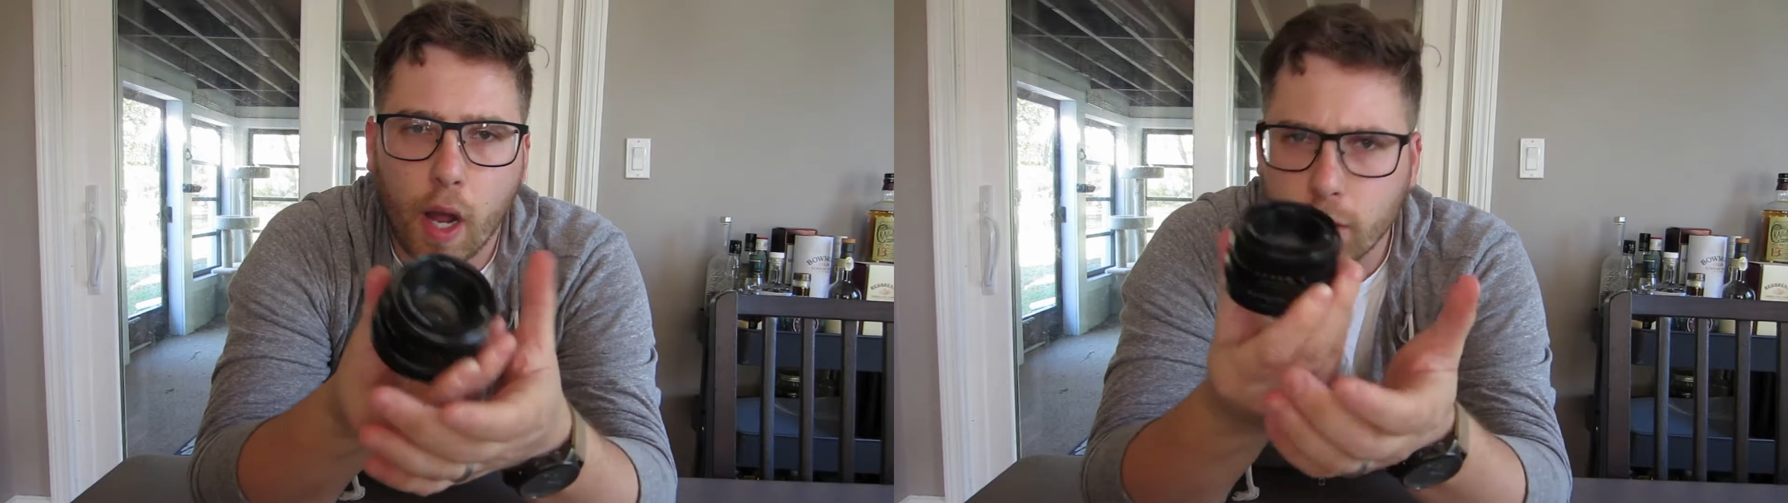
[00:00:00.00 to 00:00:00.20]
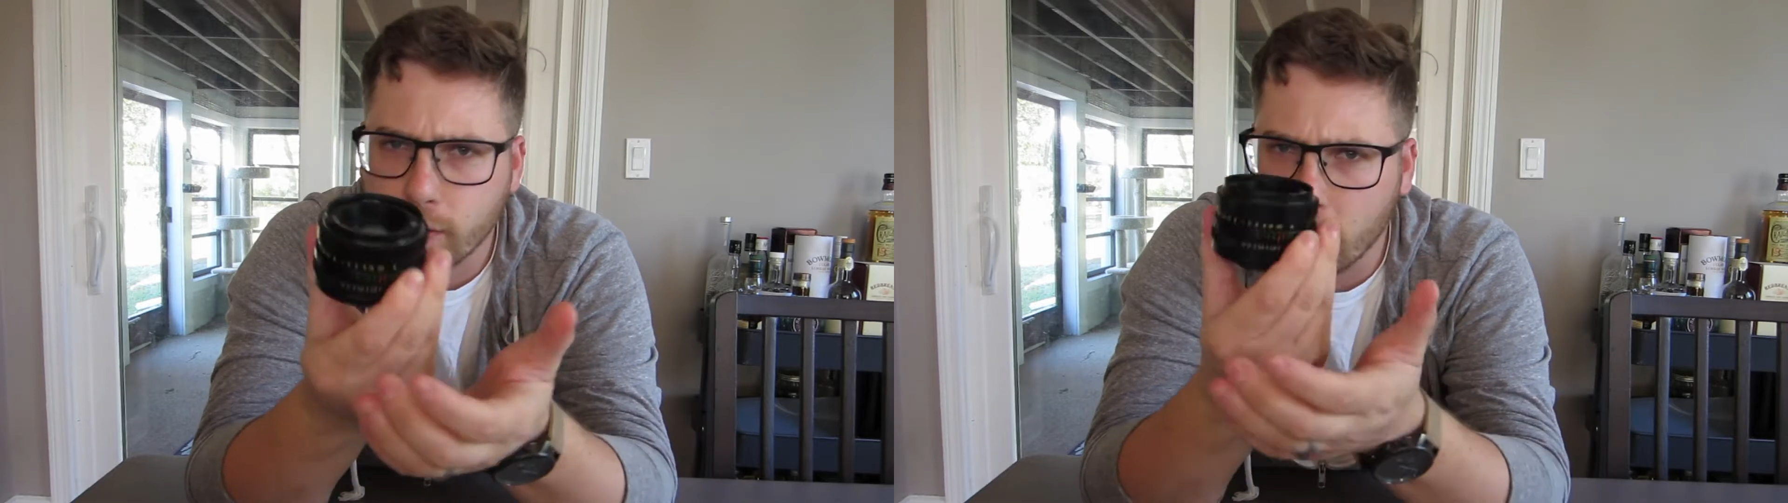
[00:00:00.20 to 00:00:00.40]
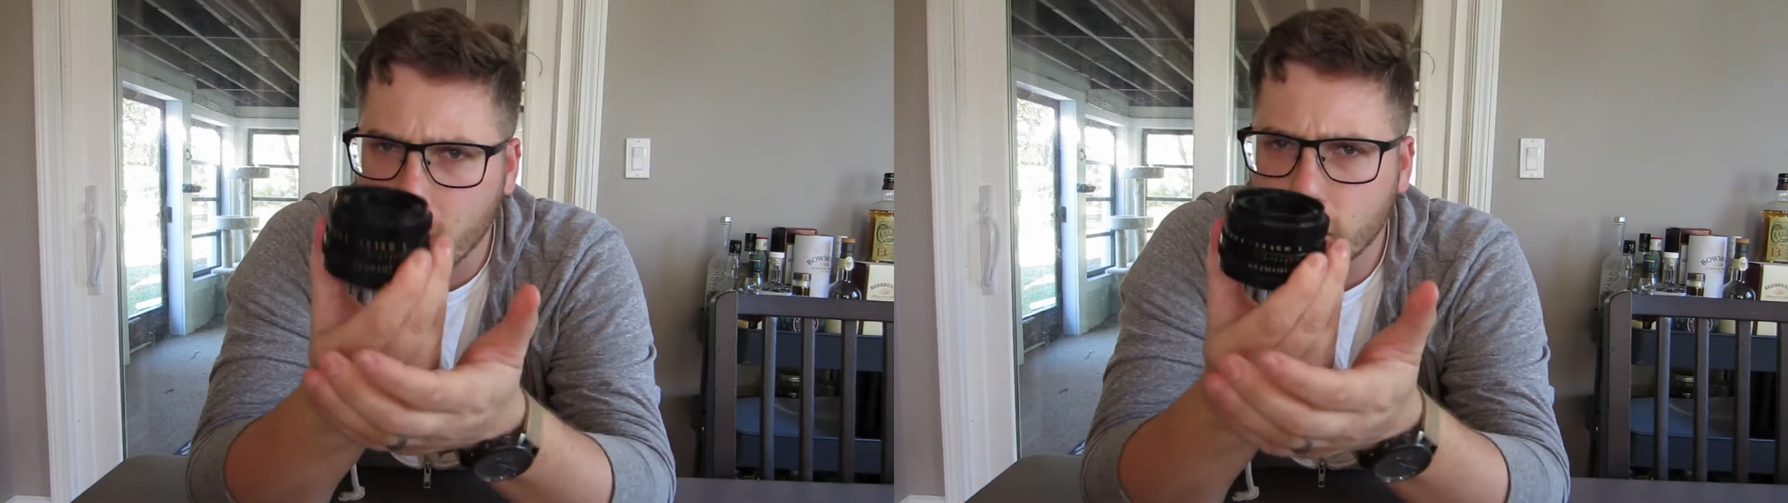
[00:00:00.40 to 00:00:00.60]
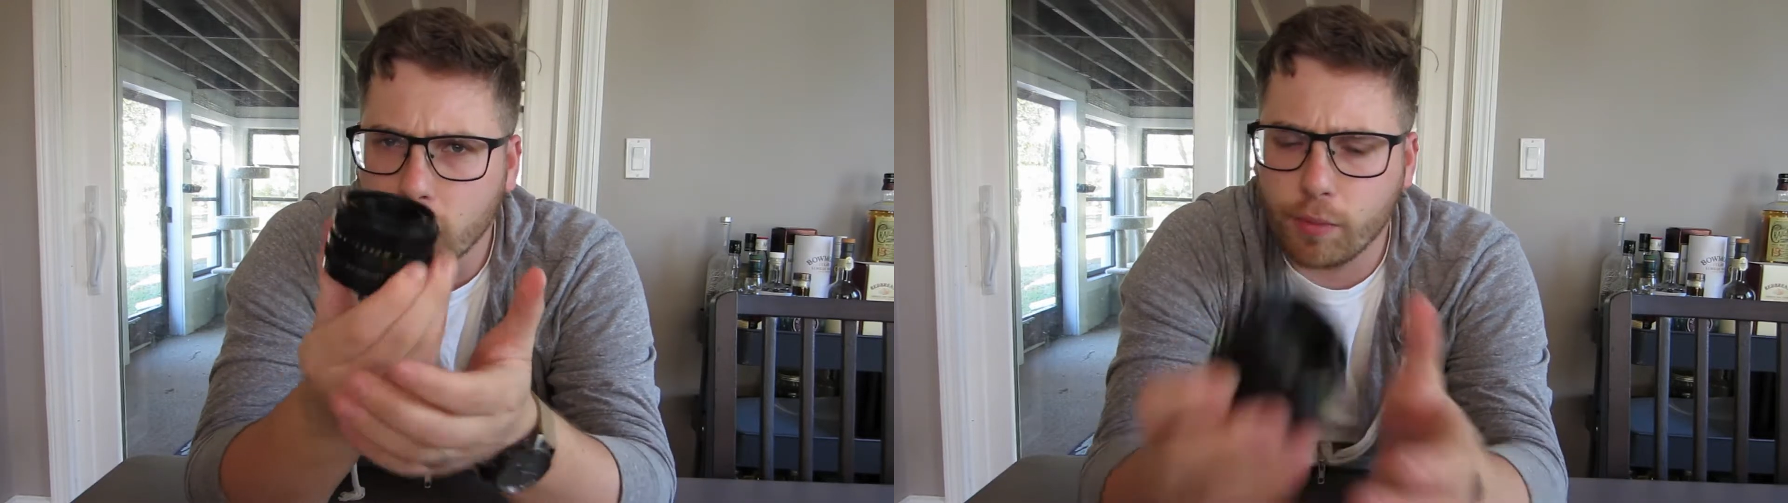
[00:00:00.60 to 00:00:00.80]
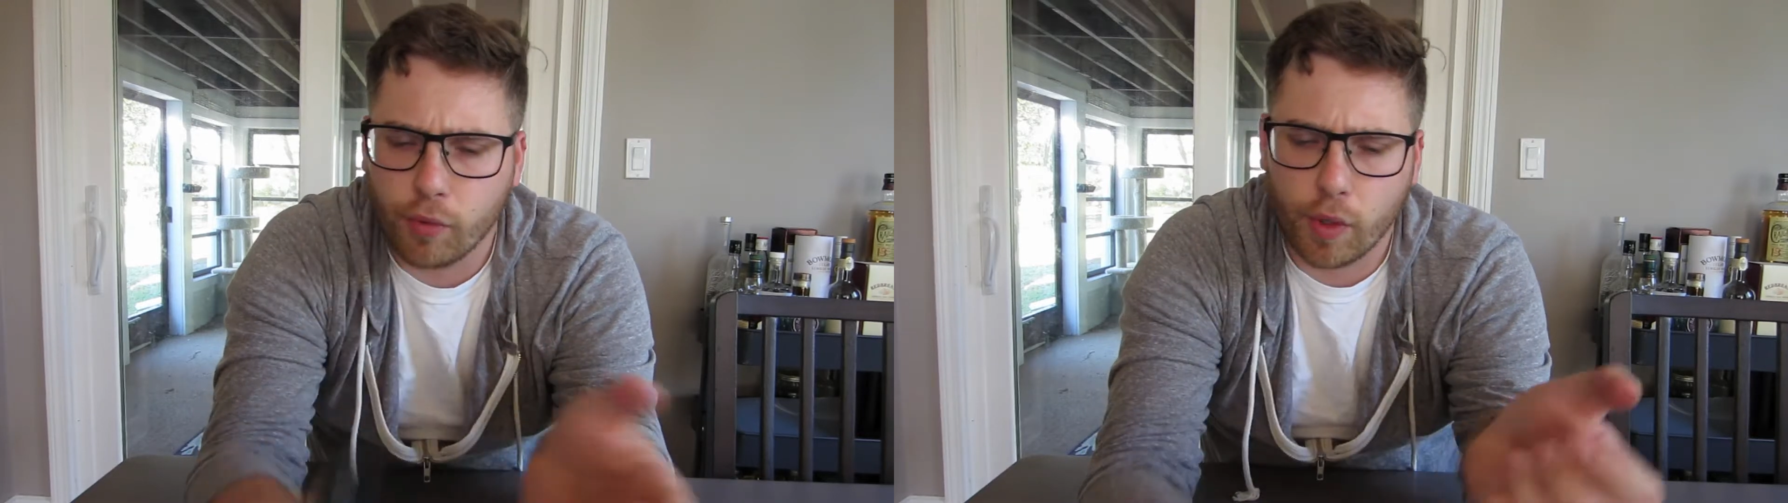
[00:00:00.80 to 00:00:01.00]
I was
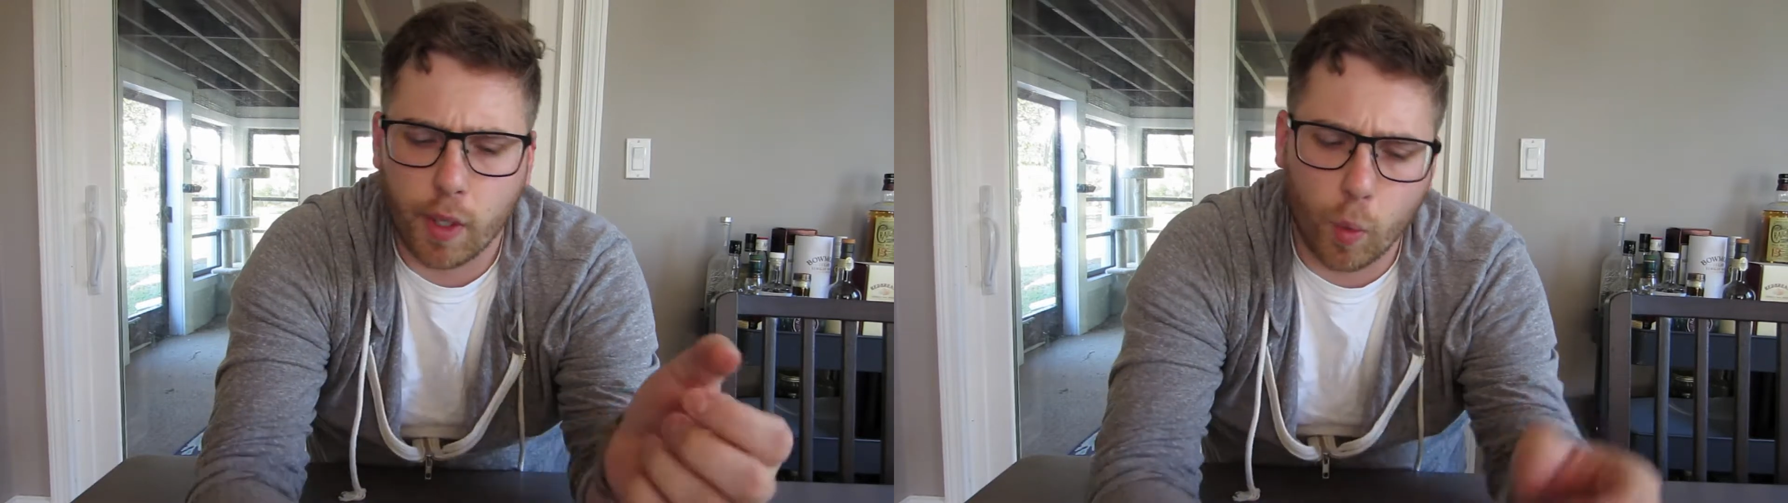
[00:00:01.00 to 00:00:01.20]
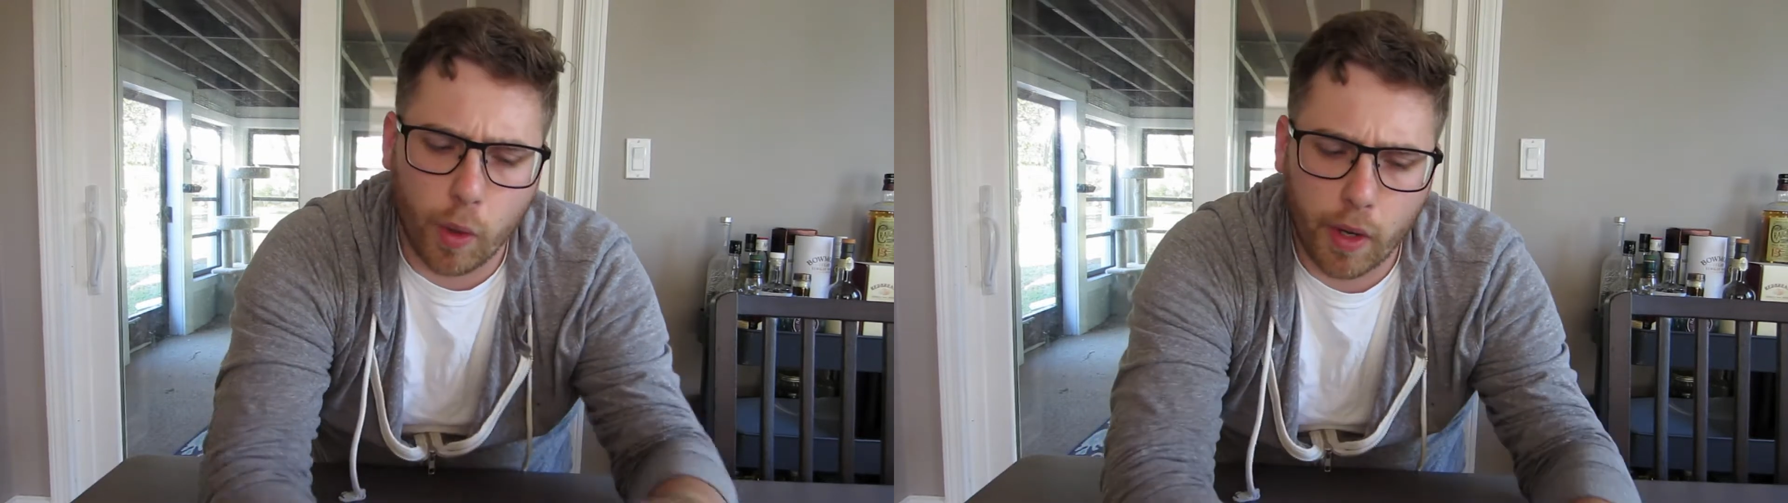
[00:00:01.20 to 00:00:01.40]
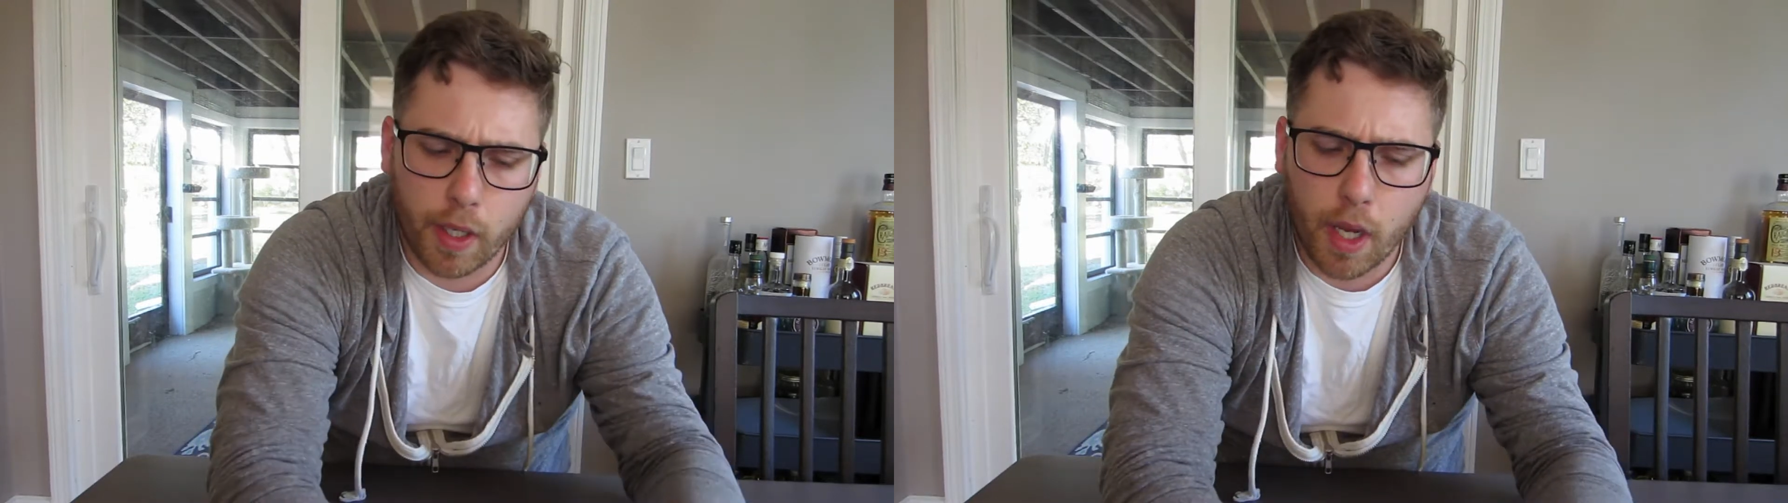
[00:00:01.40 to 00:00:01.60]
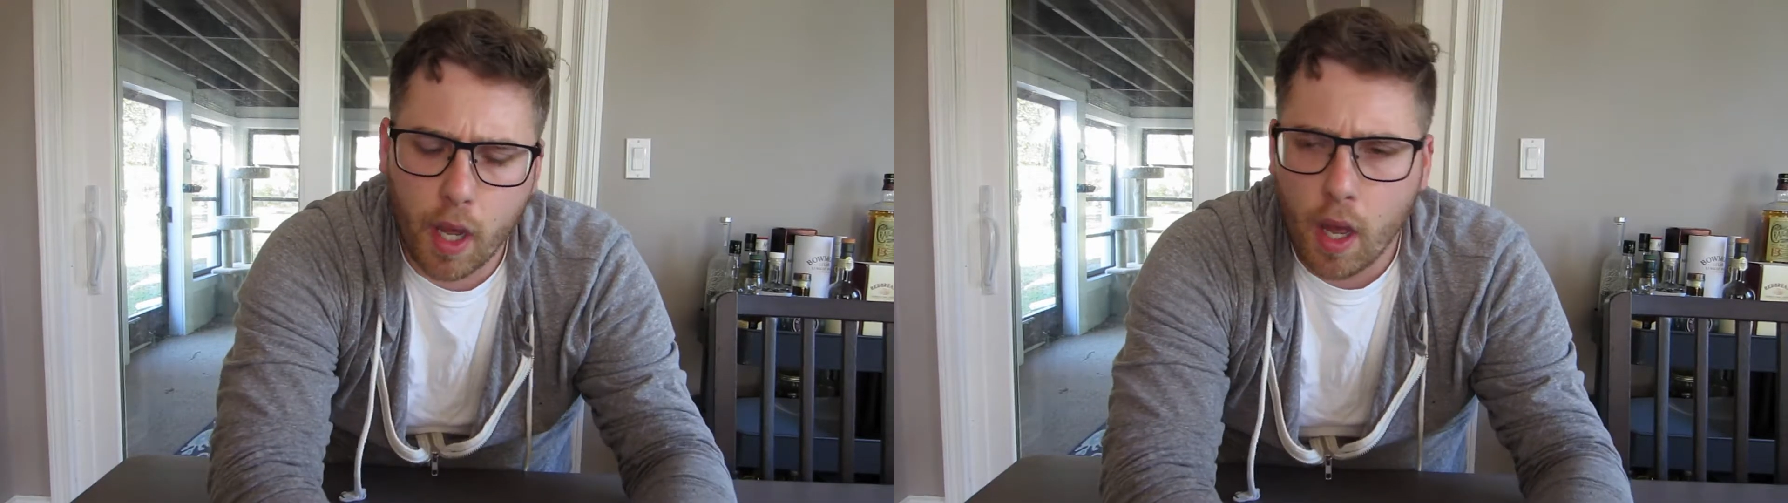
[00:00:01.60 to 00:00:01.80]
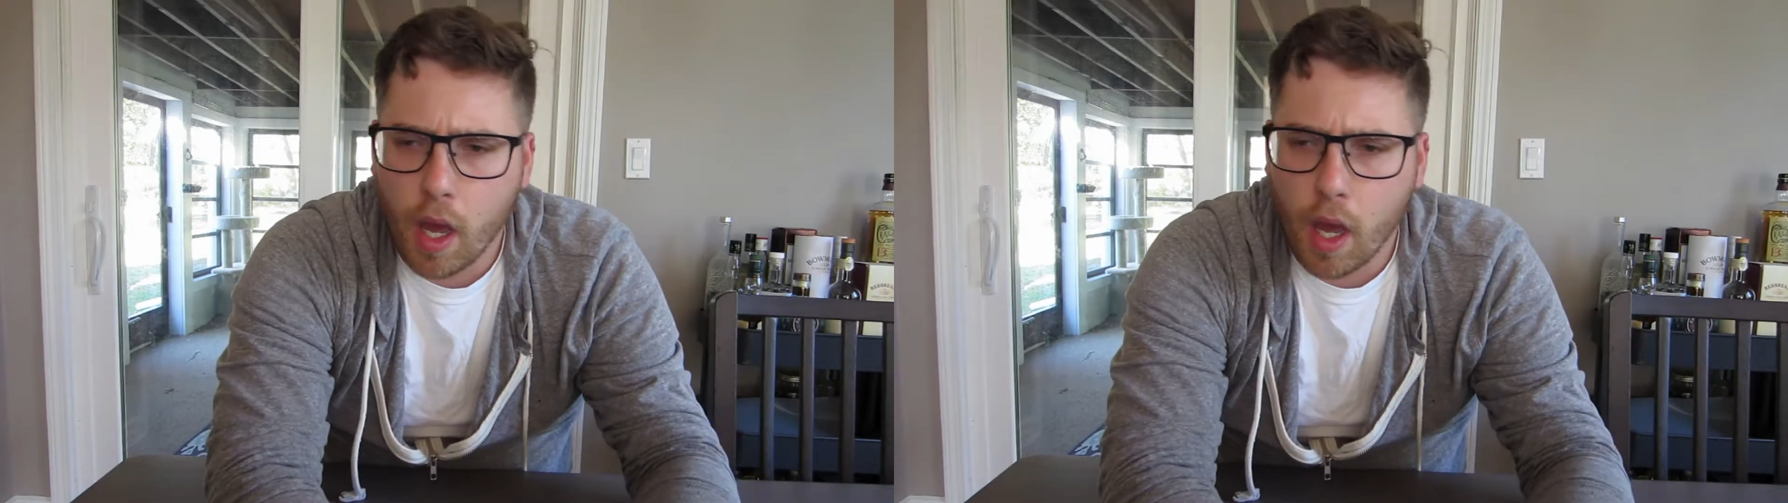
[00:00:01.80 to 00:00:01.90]
initially pretty worried